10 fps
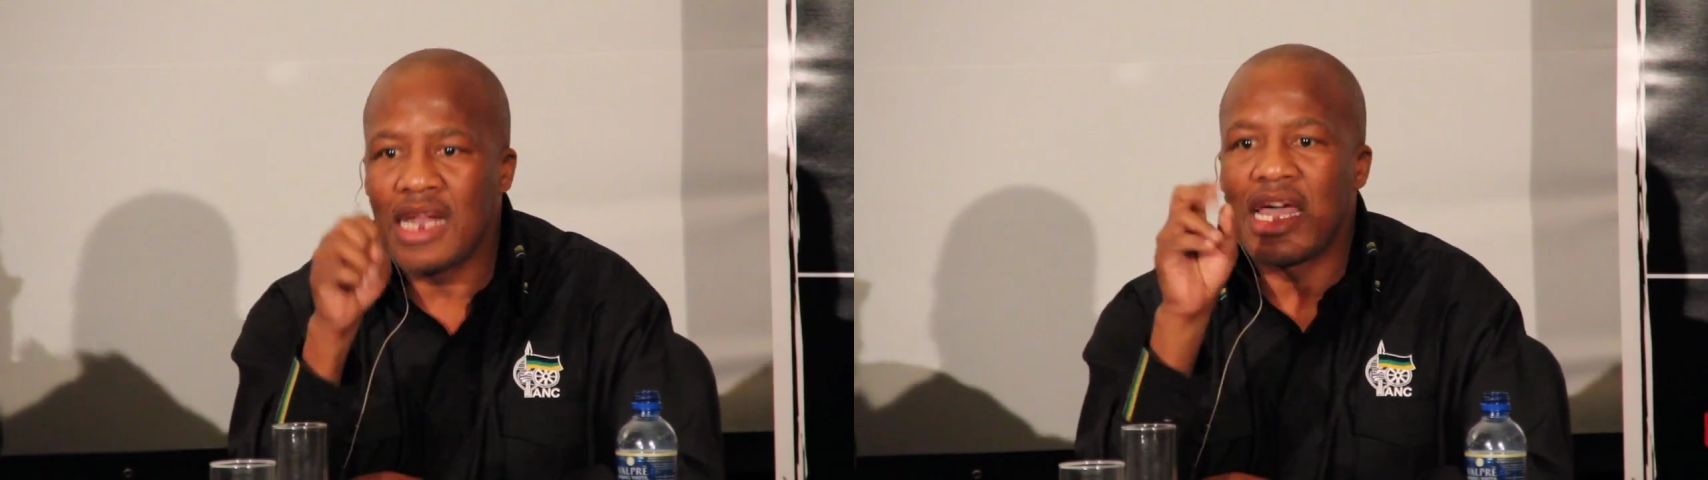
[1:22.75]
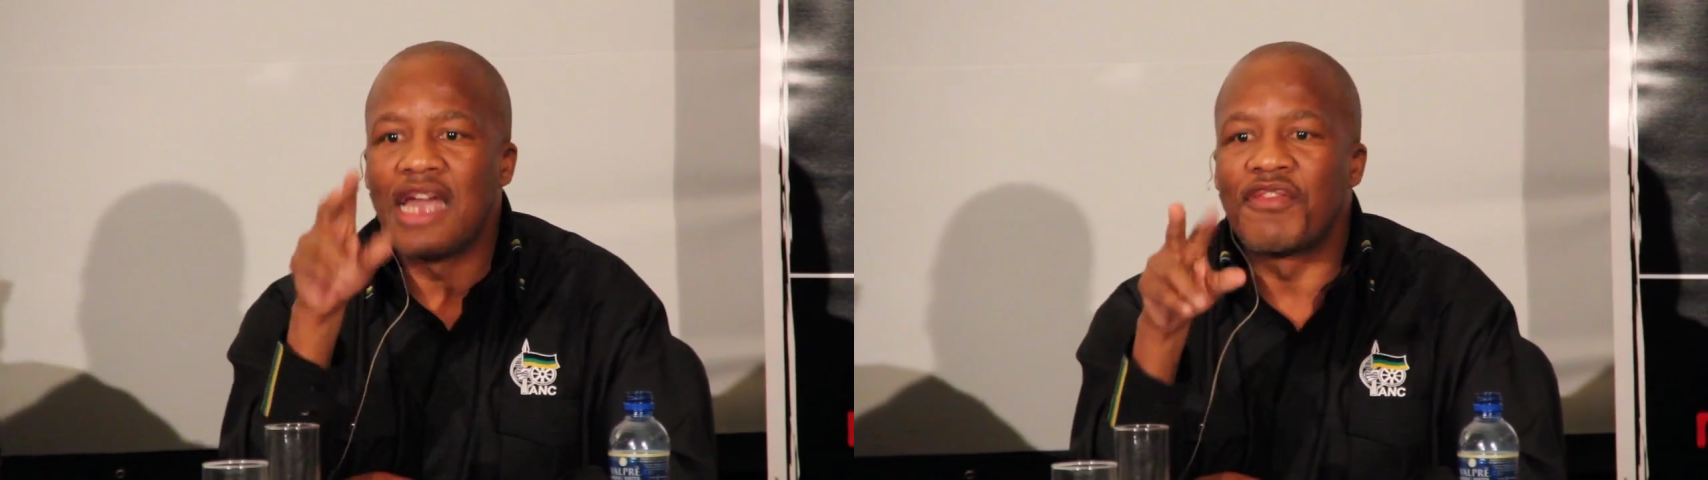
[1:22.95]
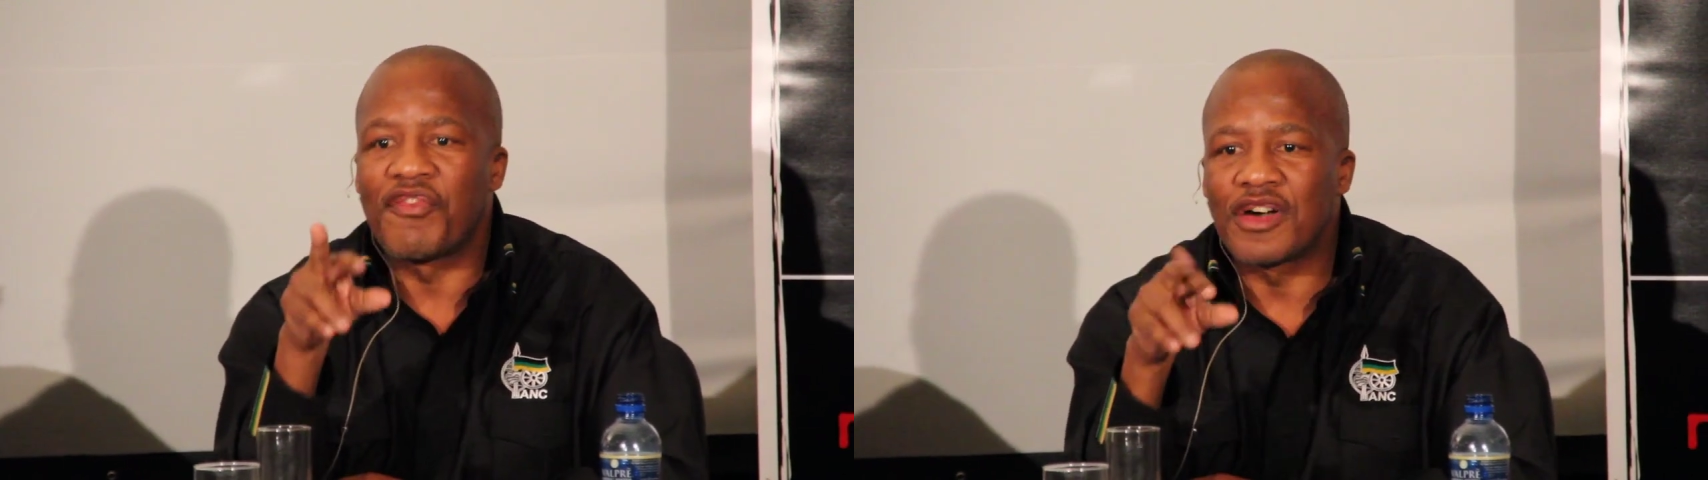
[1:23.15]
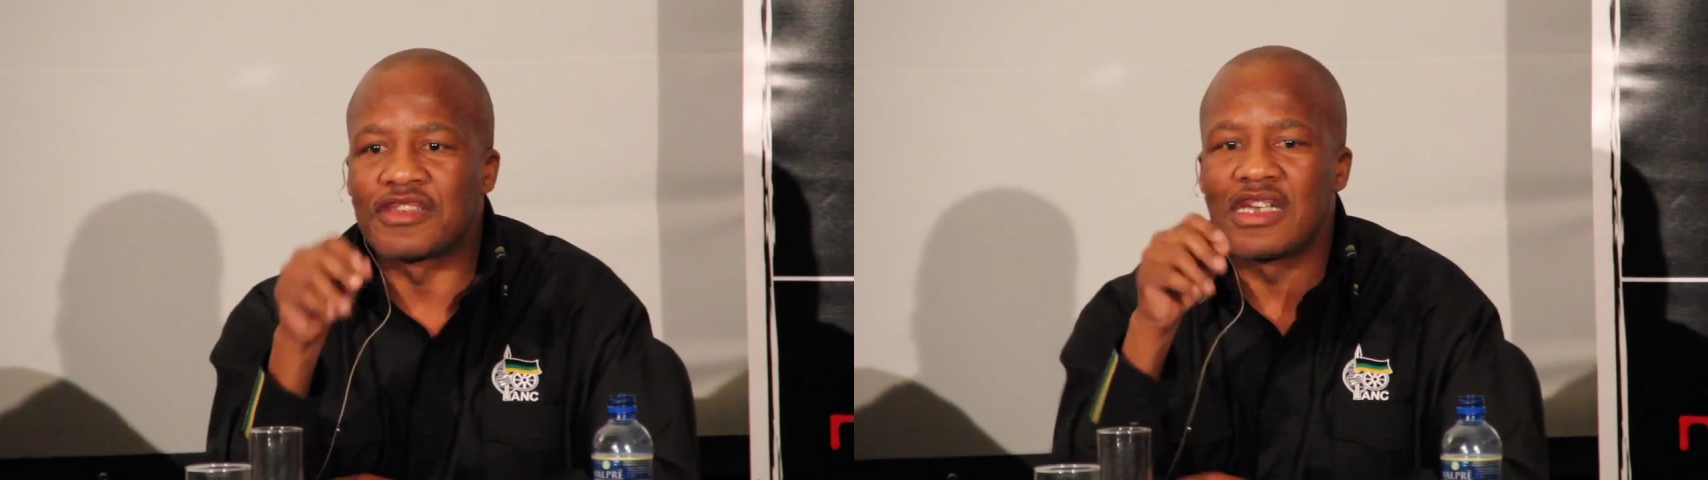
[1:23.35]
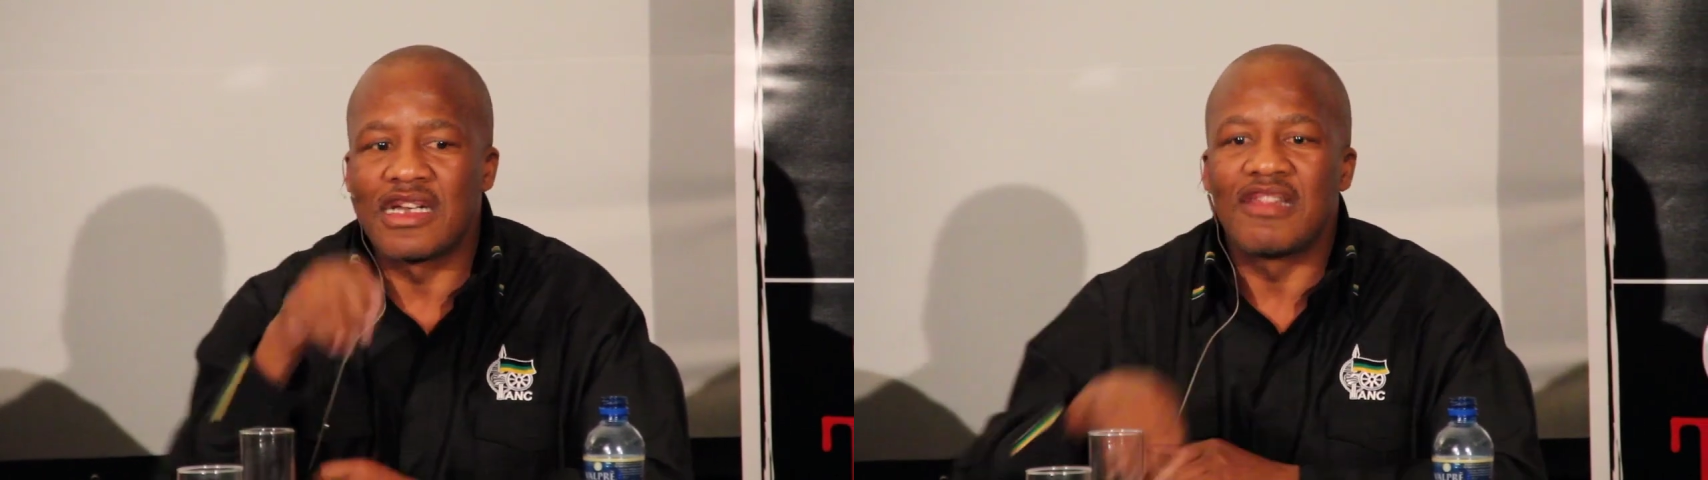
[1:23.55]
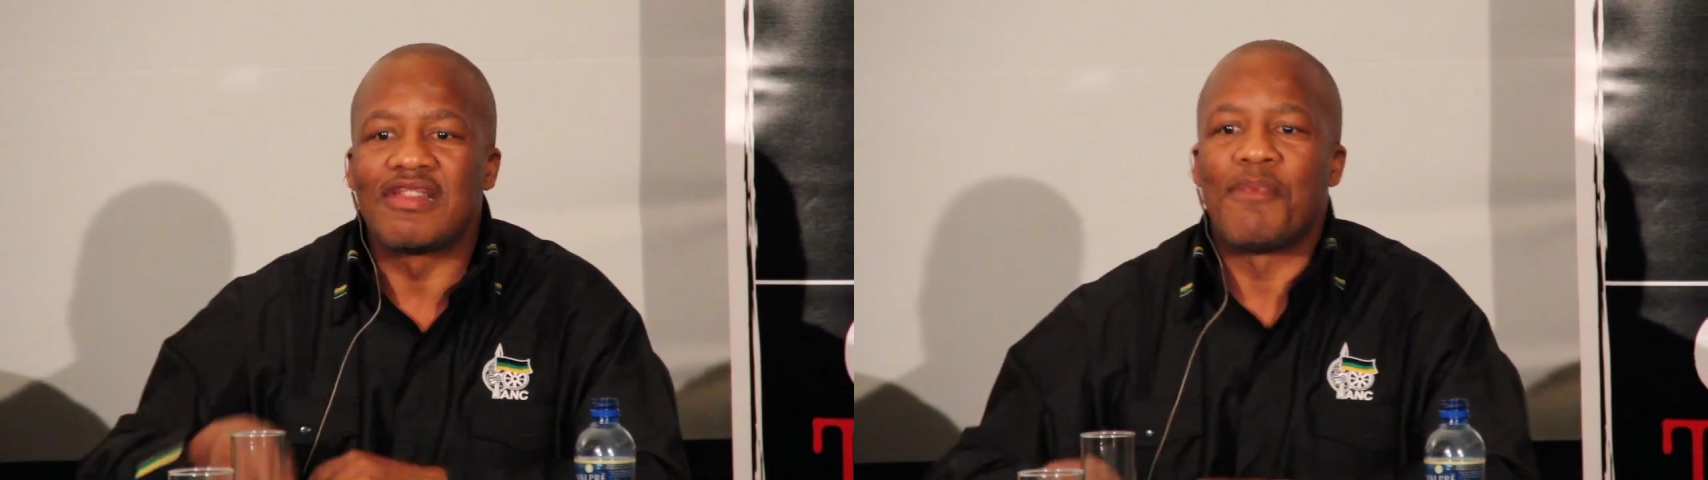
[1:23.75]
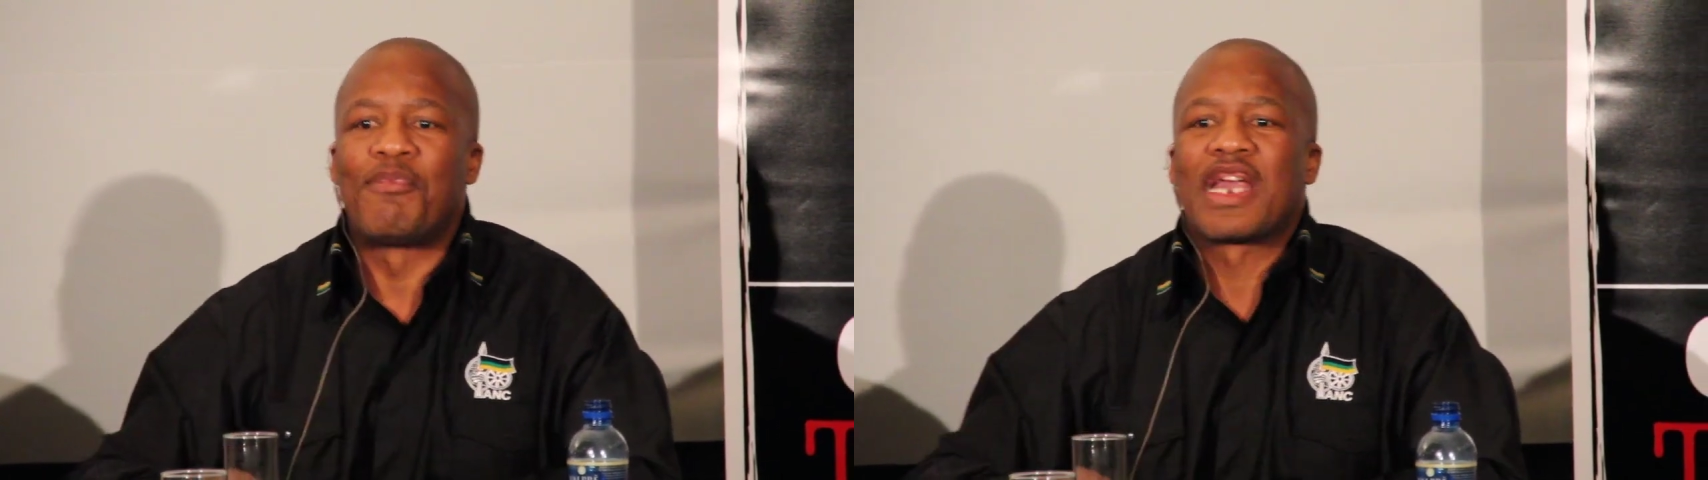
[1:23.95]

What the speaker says: and enforcing the